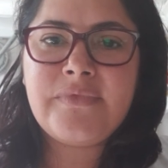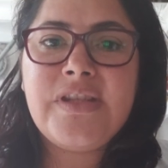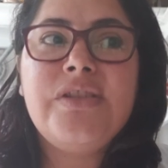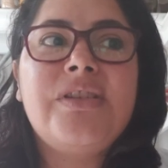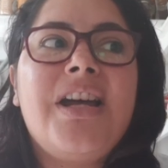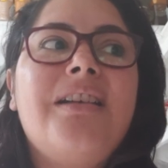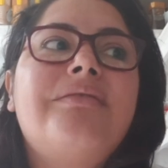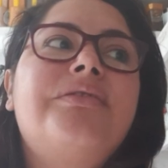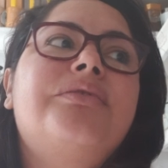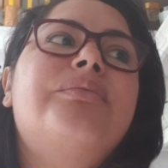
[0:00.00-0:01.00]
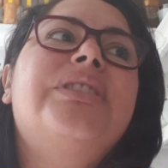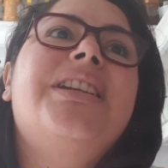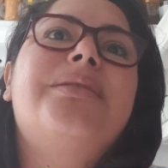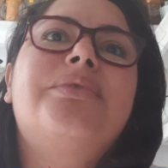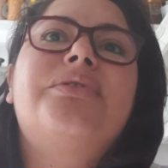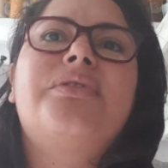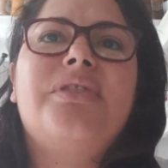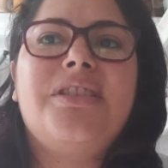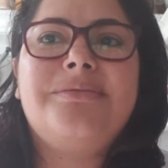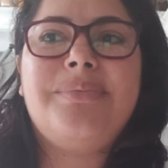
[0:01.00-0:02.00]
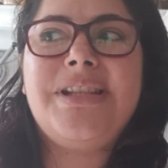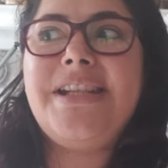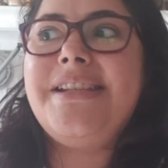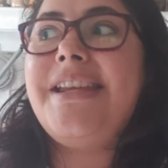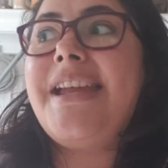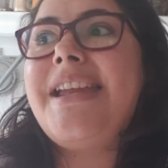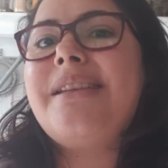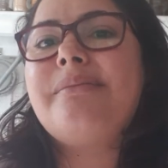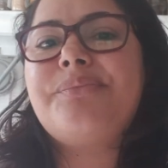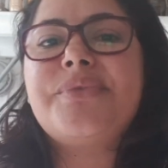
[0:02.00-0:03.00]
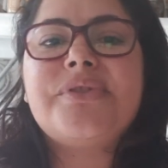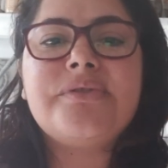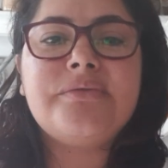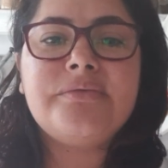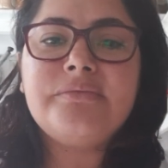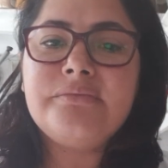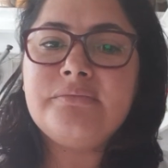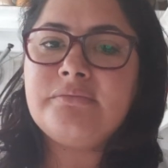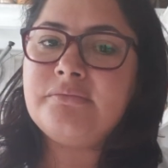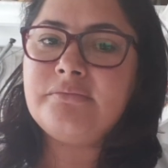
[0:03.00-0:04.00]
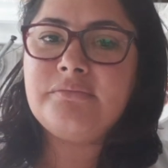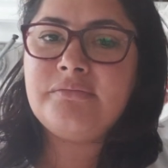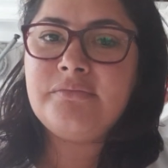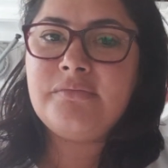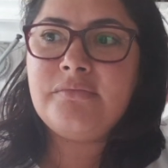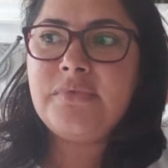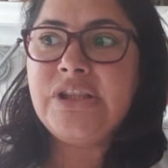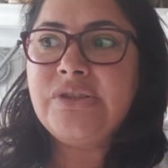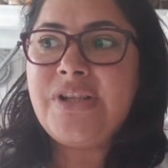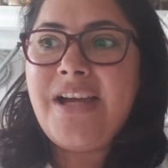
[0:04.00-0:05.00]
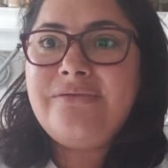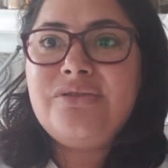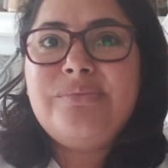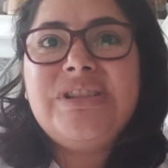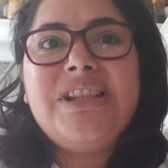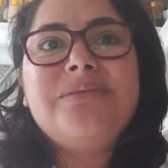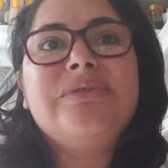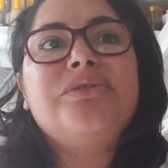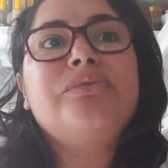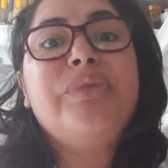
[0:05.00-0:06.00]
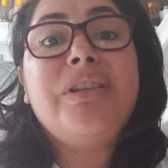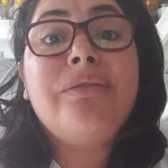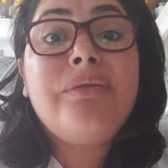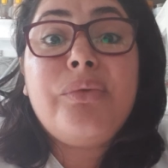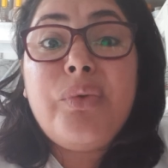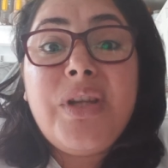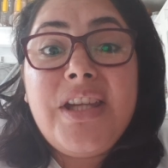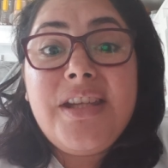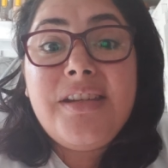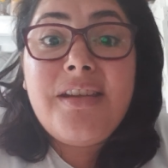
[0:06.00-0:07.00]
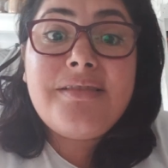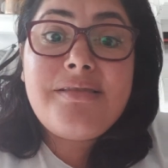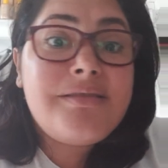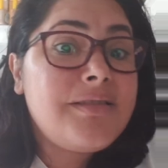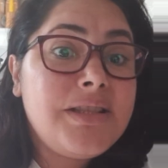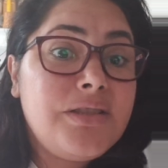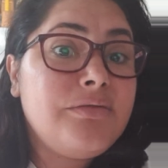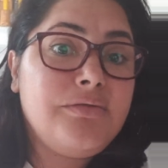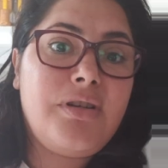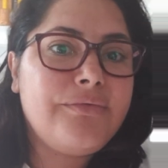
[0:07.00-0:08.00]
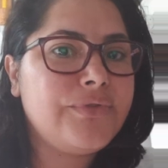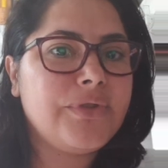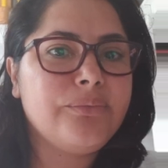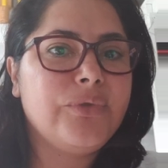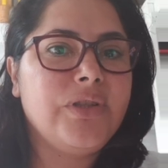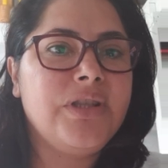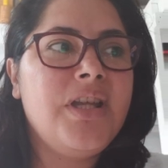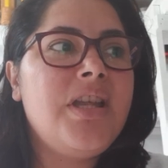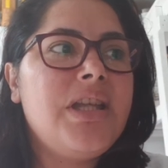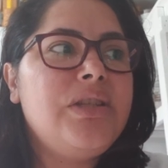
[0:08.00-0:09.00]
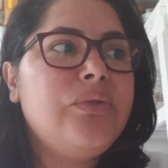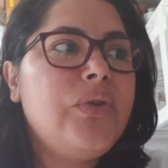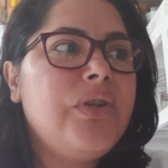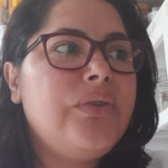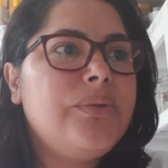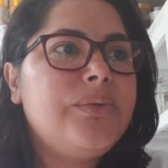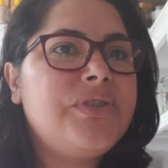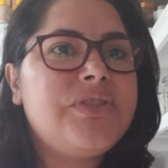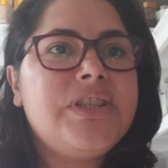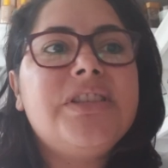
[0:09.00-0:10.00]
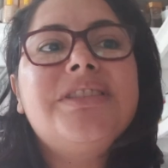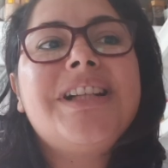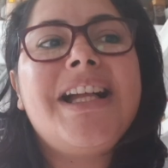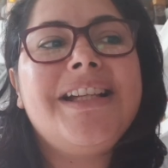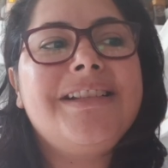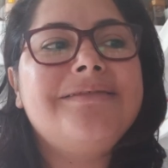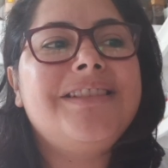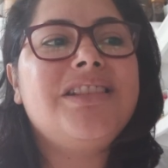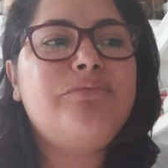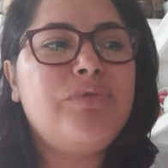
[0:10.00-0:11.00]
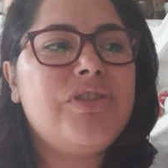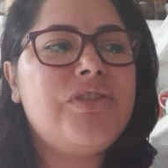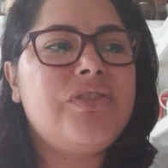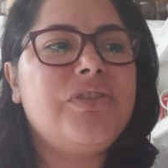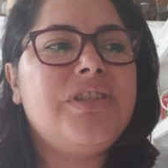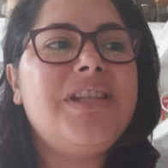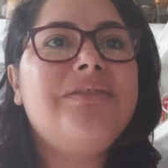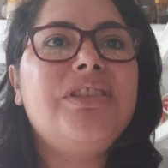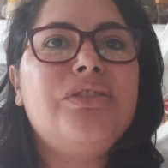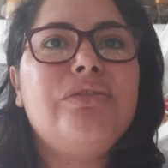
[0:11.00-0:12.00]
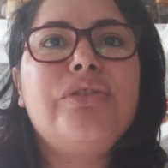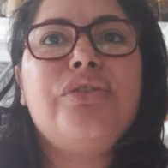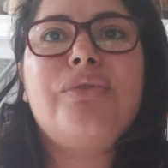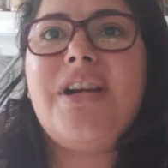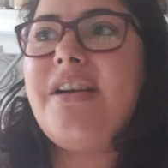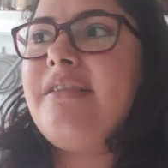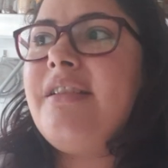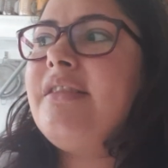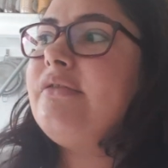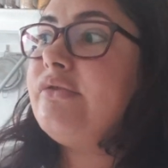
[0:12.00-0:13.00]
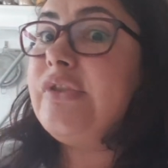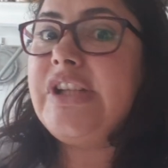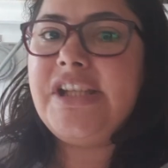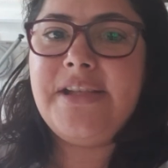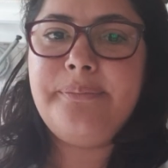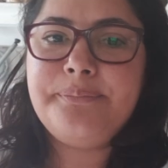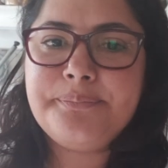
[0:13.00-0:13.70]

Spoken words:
You have to be able to not play games. You have to be able to be free and still love someone. You still have that person, even though you are free.